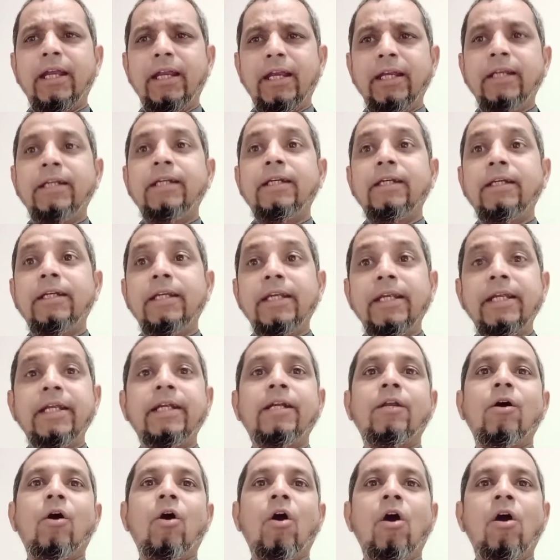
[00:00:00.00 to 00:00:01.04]
in
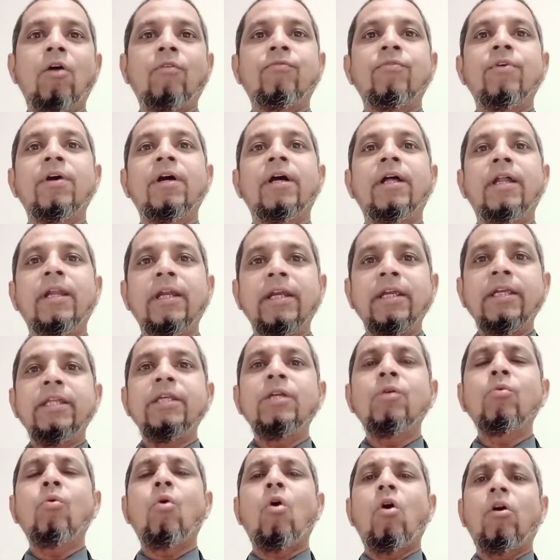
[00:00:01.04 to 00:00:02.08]
need of
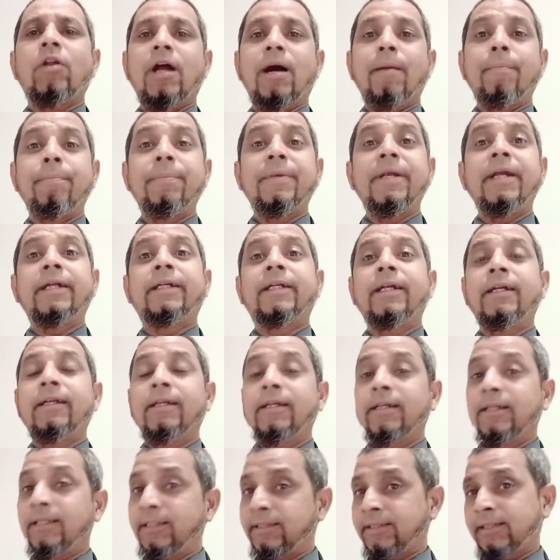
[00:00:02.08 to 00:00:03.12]
new or
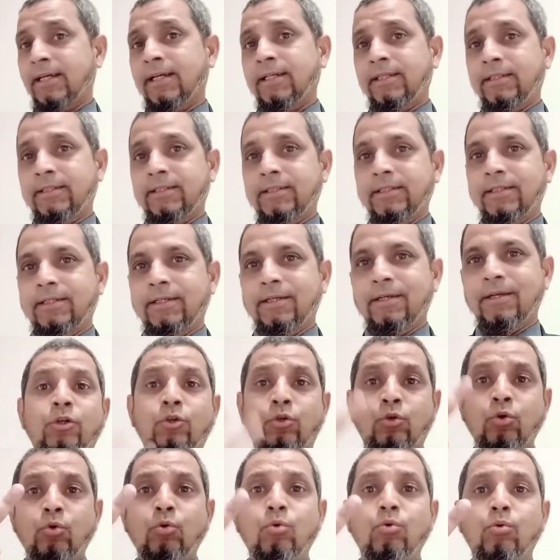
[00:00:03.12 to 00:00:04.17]
updated research.
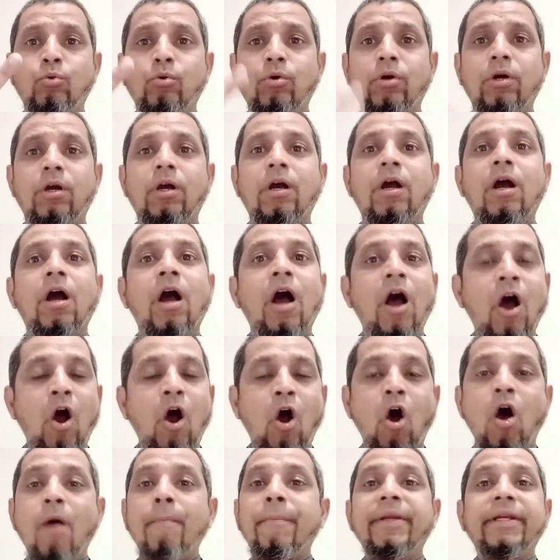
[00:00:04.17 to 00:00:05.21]
Two,
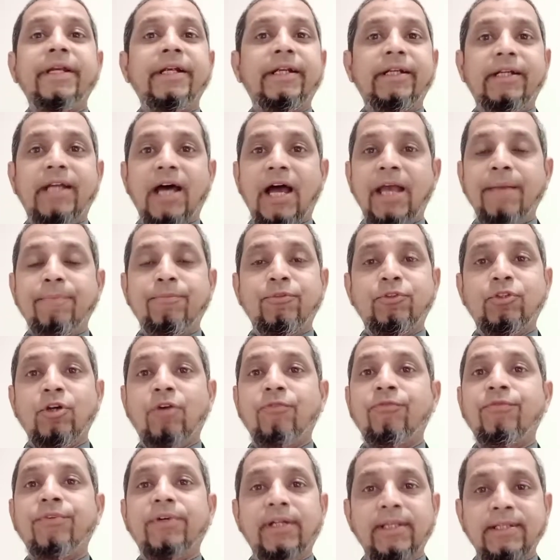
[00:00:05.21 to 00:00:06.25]
how many types
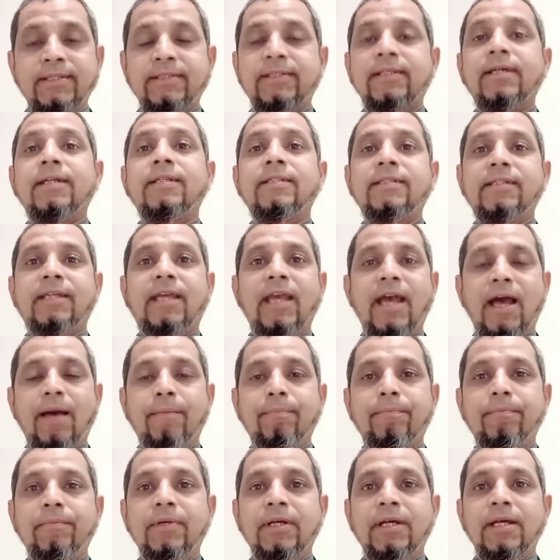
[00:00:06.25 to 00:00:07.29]
of research gap?
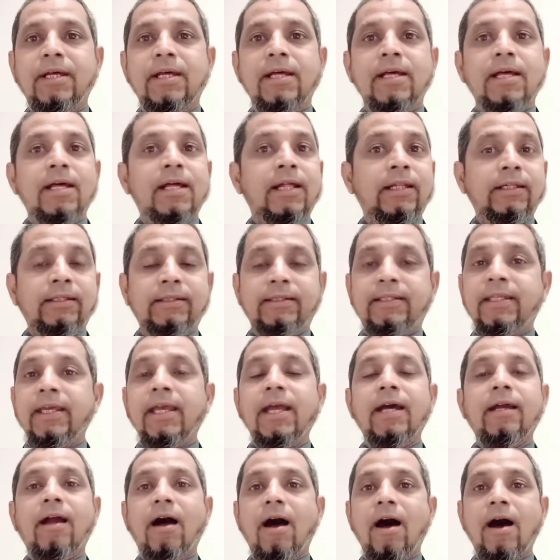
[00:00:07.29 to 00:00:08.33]

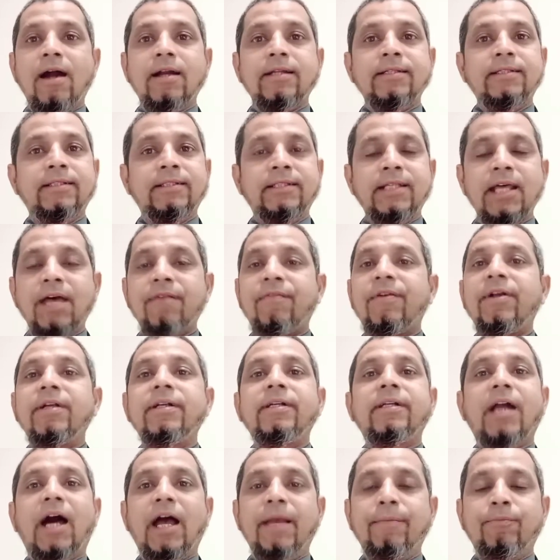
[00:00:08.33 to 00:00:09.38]
There are
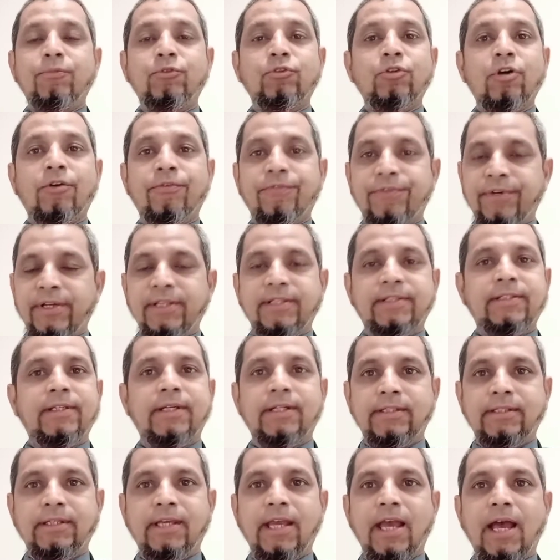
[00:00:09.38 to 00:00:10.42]
seven types of
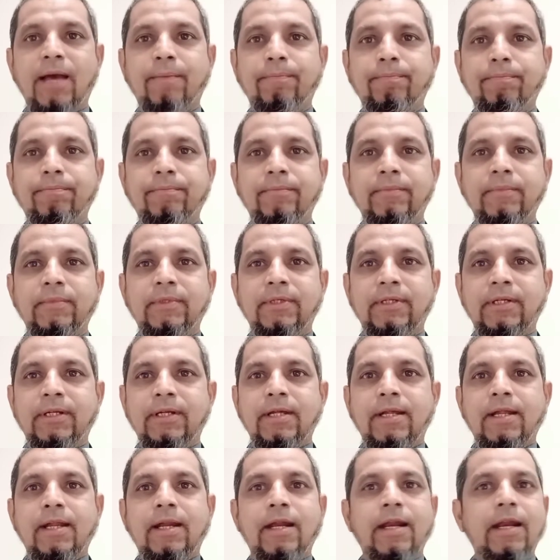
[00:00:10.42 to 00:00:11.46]
research gap.
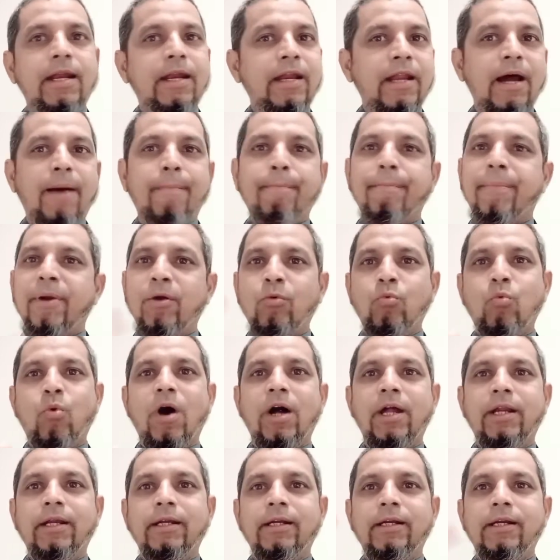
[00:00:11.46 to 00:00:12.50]
Number
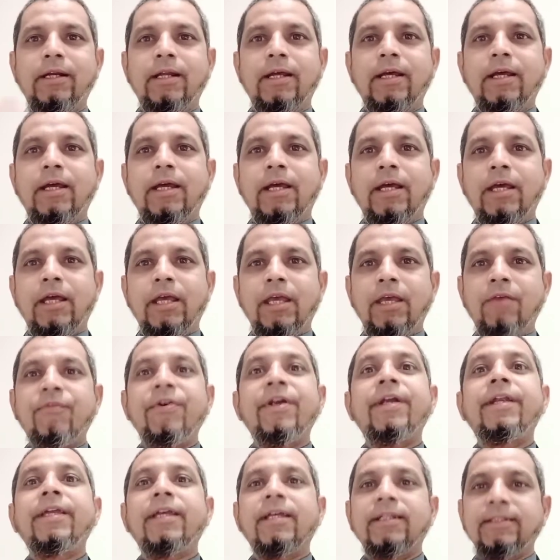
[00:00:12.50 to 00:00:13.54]
one,
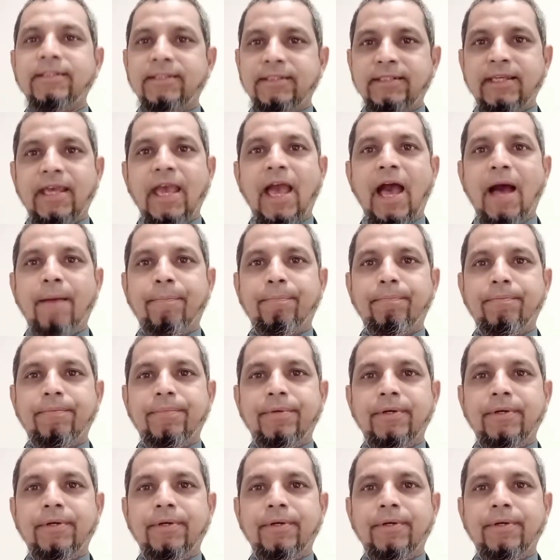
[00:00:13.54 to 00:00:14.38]
evidence gap.